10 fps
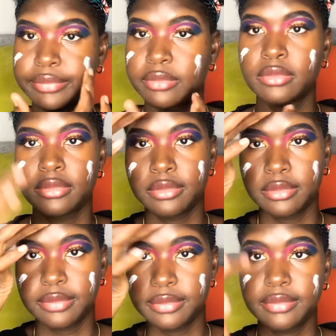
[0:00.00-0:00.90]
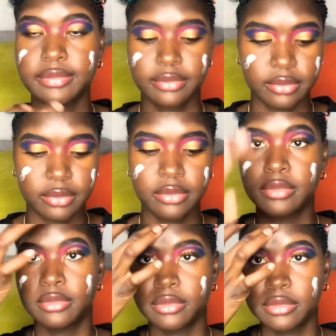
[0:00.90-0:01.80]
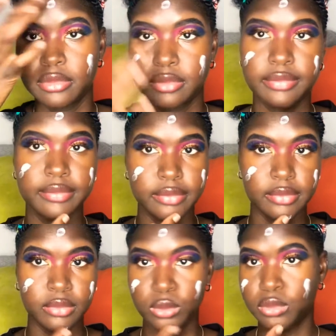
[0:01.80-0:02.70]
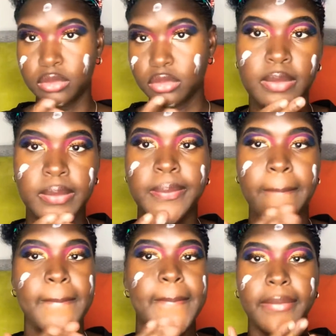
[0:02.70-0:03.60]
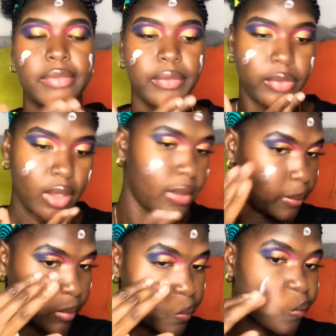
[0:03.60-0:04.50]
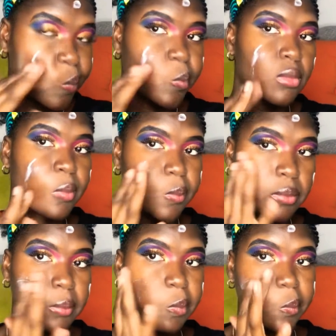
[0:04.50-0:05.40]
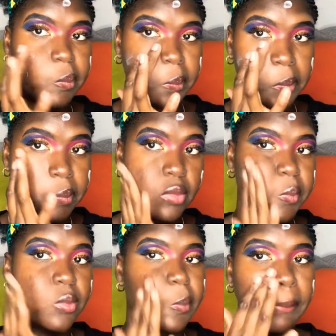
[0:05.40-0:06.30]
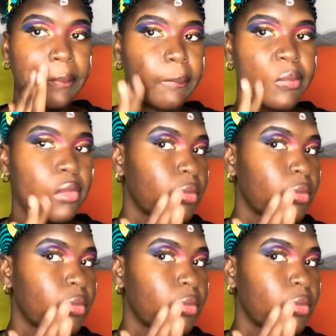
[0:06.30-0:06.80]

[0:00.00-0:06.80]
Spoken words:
Juvia, it's just the baby cream, and after that we're gonna go in with our foundation.